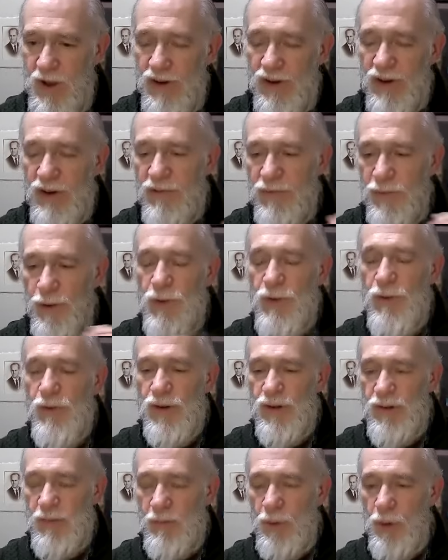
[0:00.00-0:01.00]
to further
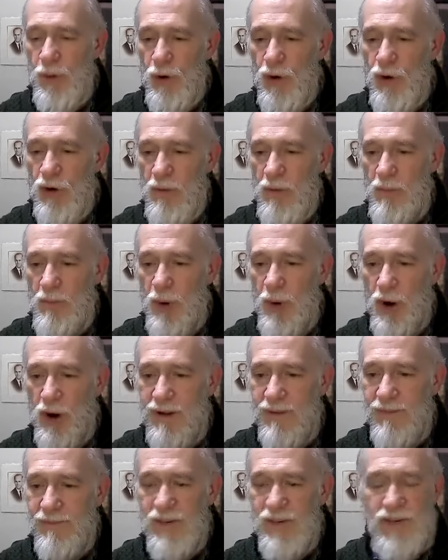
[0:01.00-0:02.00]
explore her
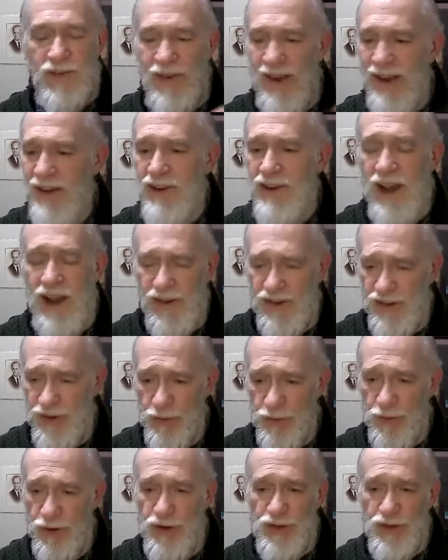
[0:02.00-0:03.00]
book. It's a fantastic read.